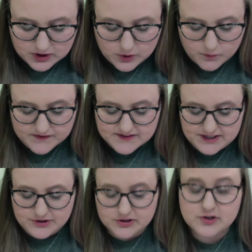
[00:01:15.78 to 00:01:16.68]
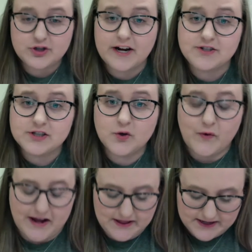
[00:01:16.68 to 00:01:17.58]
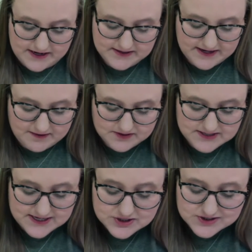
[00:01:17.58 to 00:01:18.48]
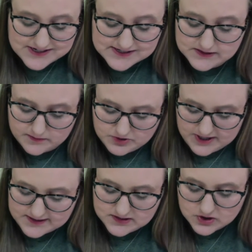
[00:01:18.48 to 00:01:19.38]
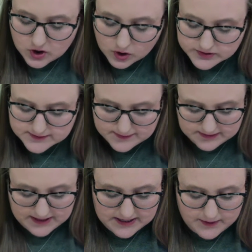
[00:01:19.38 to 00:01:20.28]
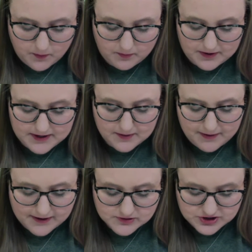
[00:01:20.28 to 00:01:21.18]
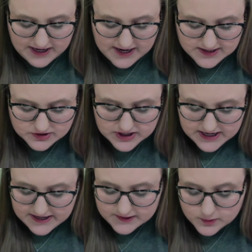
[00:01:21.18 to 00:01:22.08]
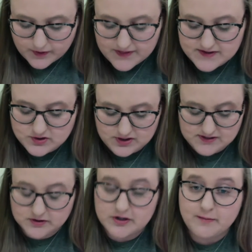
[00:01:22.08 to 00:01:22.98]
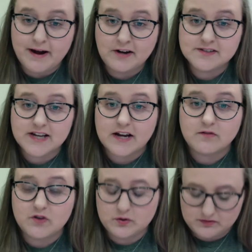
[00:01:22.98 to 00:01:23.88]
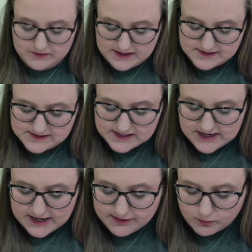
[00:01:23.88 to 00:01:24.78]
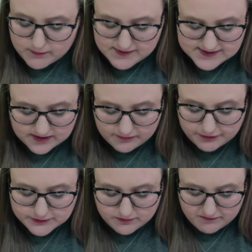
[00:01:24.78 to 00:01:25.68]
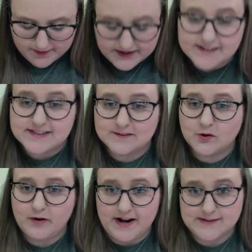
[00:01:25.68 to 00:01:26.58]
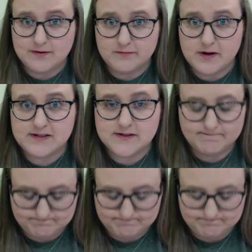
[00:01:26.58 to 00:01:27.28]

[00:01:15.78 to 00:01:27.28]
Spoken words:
With teachers changing the way that they teach these subjects, ultimately it will bring about change in the way that students learn about and view events in the women's suffrage movement and civil rights movements.